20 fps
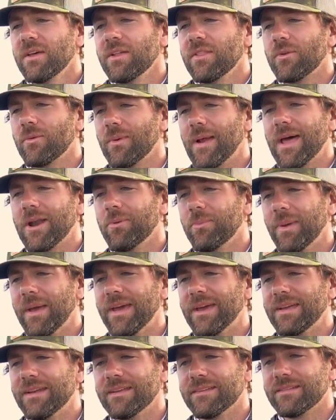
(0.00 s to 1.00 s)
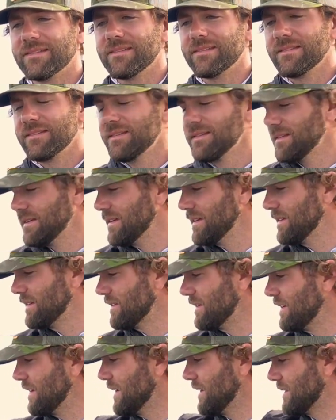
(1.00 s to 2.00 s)
the Rattlebait is
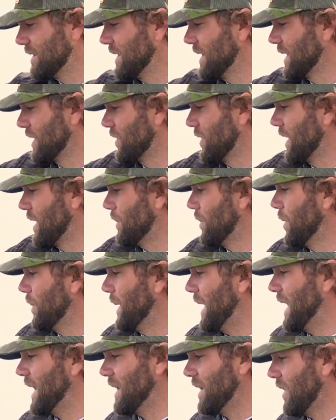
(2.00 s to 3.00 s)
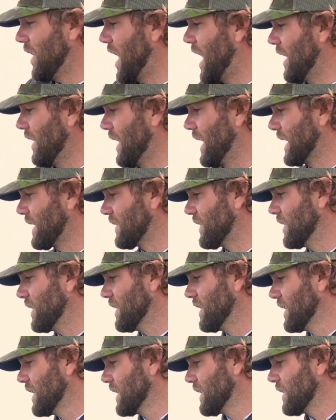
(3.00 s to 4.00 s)
an incredible bait, a lot like the
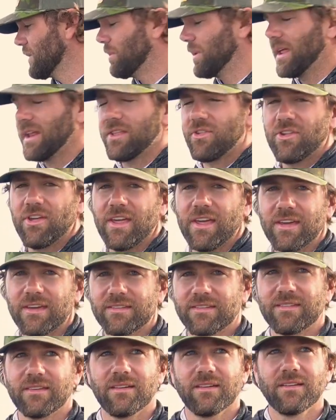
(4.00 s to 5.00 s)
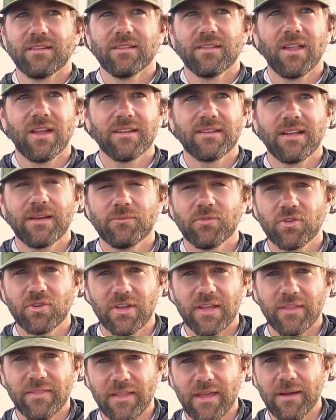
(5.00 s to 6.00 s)
bladed jig. It's a lot of times you're
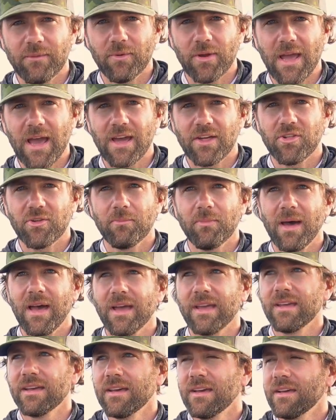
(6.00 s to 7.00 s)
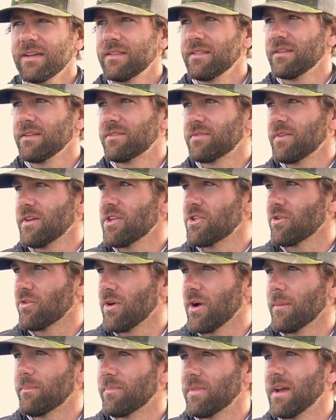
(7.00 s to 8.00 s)
getting that reaction bite. These fish are
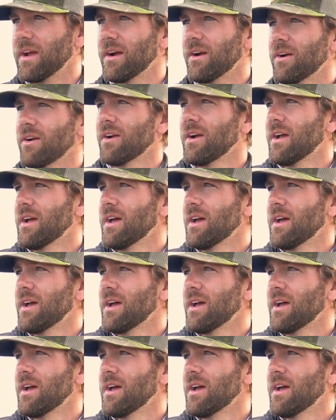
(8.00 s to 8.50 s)
up there.